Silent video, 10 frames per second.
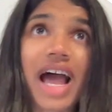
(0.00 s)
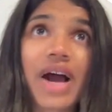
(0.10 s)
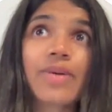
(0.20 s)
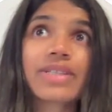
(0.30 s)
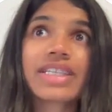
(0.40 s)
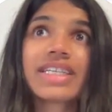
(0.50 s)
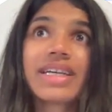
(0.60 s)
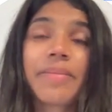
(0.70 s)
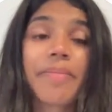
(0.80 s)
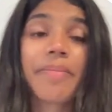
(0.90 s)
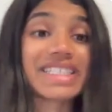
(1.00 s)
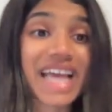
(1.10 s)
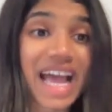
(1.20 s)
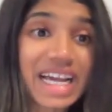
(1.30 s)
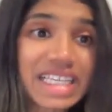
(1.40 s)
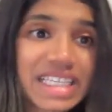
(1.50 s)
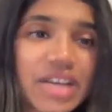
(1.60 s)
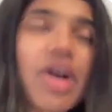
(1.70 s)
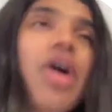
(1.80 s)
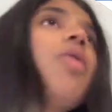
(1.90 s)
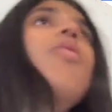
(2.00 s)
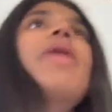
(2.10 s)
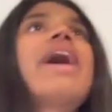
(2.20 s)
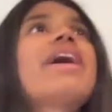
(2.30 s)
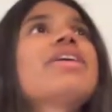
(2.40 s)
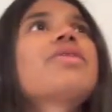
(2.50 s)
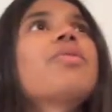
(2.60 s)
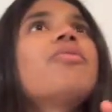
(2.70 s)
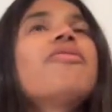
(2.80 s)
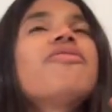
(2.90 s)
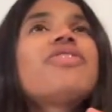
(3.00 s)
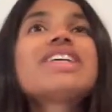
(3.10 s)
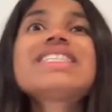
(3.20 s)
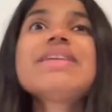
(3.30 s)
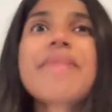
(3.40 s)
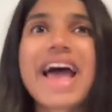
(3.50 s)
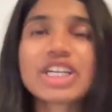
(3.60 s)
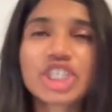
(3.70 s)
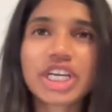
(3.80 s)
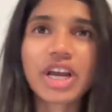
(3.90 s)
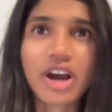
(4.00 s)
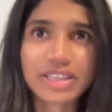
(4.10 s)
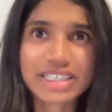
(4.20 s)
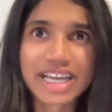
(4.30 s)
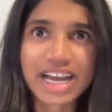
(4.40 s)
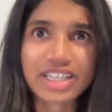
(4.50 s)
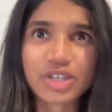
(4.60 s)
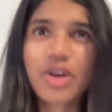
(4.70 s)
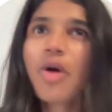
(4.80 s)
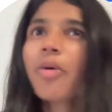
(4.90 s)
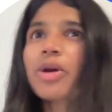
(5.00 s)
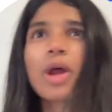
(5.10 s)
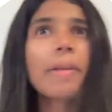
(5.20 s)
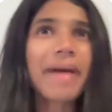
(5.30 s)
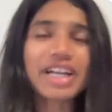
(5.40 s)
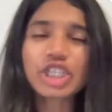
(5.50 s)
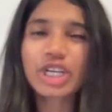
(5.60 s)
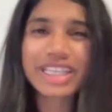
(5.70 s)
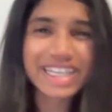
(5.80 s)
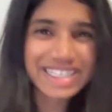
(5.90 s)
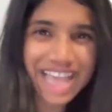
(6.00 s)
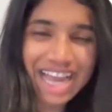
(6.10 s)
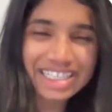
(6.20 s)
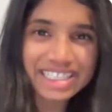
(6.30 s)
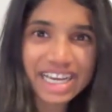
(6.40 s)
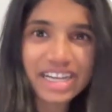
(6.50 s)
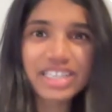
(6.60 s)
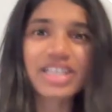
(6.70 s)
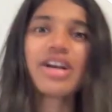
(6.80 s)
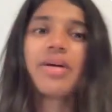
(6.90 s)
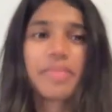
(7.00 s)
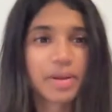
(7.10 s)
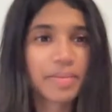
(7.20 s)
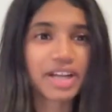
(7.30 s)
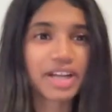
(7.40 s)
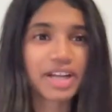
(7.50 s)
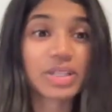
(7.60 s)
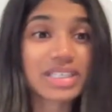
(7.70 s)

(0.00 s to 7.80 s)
out by text where you're fuzzy matching on the text. We're not matching on the exact text, but you're matching on